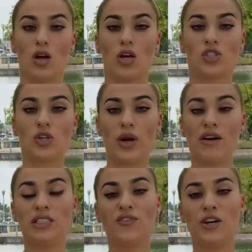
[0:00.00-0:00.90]
So when I
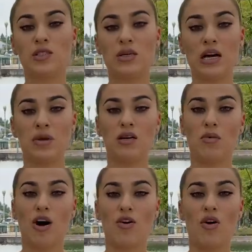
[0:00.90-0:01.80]
was first becoming a
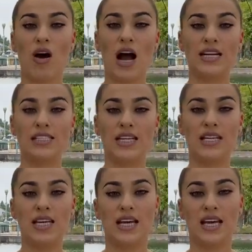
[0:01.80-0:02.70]
model, I did
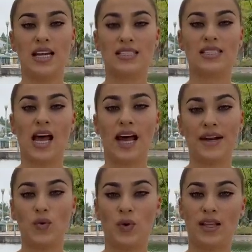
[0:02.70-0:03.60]
get signed
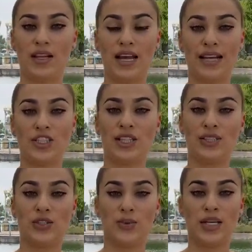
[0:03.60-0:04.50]
with an agent,
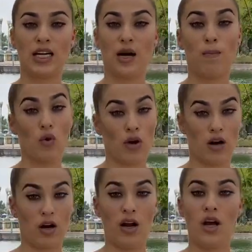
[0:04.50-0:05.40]
Derica
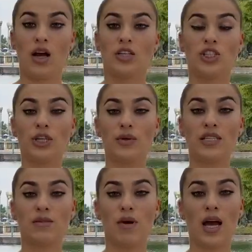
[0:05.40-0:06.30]
Porter. She
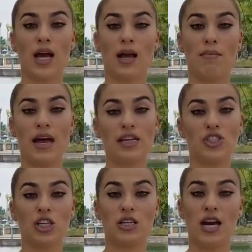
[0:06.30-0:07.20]
was my
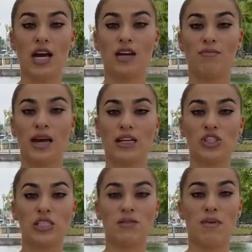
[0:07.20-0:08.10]
manager that kind of
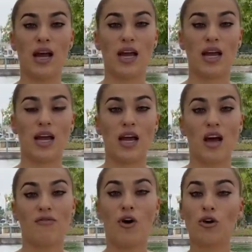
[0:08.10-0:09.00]
manages my
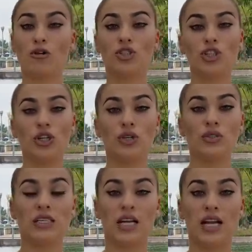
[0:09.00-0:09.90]
photo
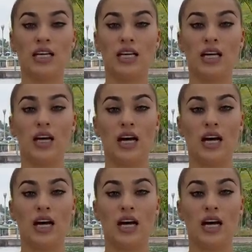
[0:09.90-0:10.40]
shoots and any